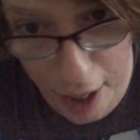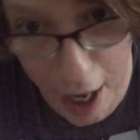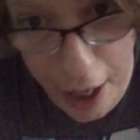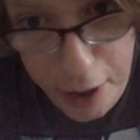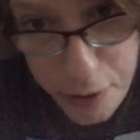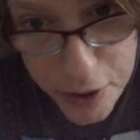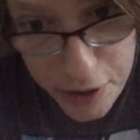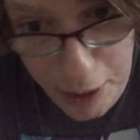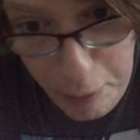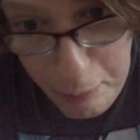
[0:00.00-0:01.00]
I used to
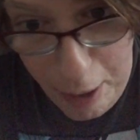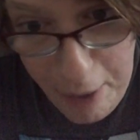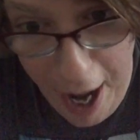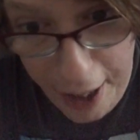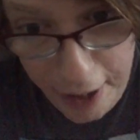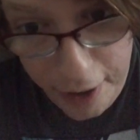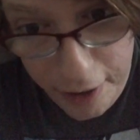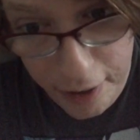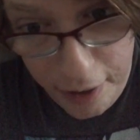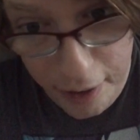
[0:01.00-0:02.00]
sleep on my back.
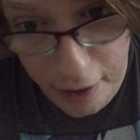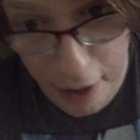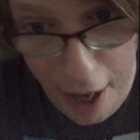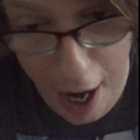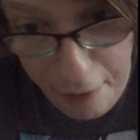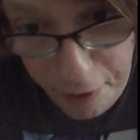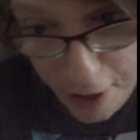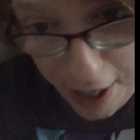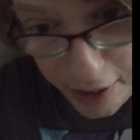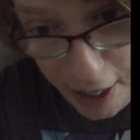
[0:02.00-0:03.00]
After
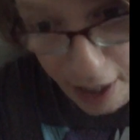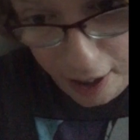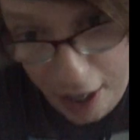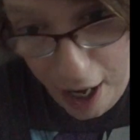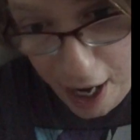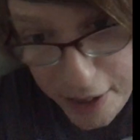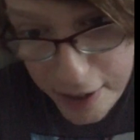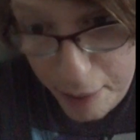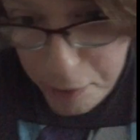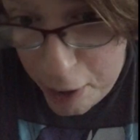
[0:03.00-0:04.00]
that day, I
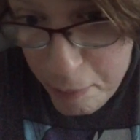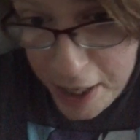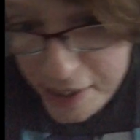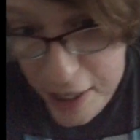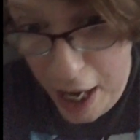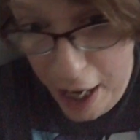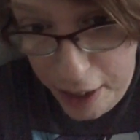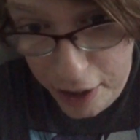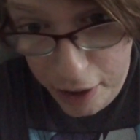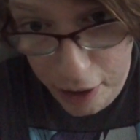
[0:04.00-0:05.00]
slept on my
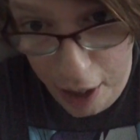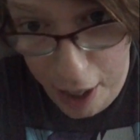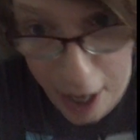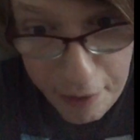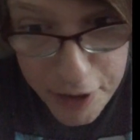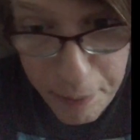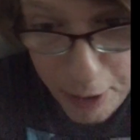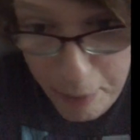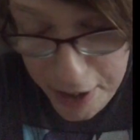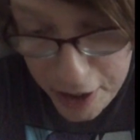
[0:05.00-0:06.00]
side, and I've slept
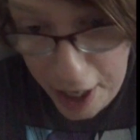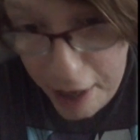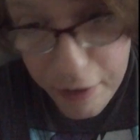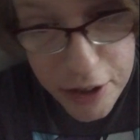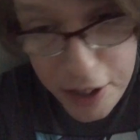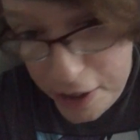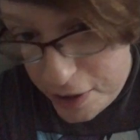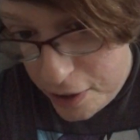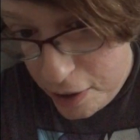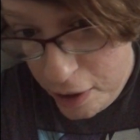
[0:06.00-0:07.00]
on my side ever
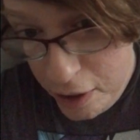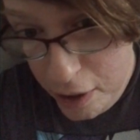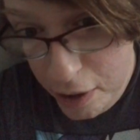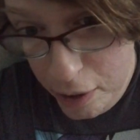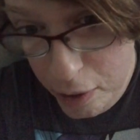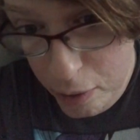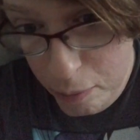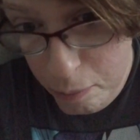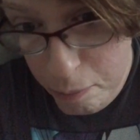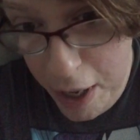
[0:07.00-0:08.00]
since.
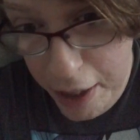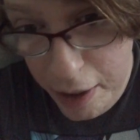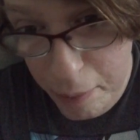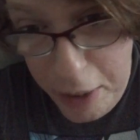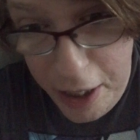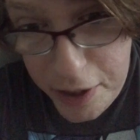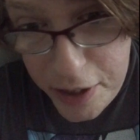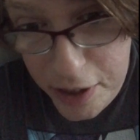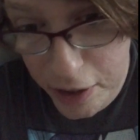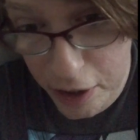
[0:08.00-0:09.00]
Make, because
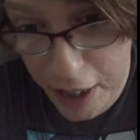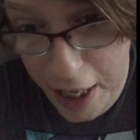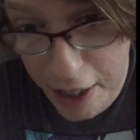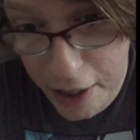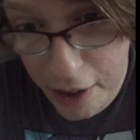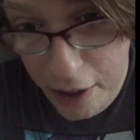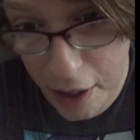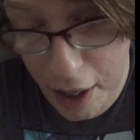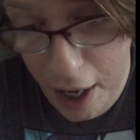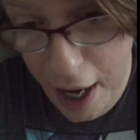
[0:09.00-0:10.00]
as a little kid,
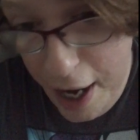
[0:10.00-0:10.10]
I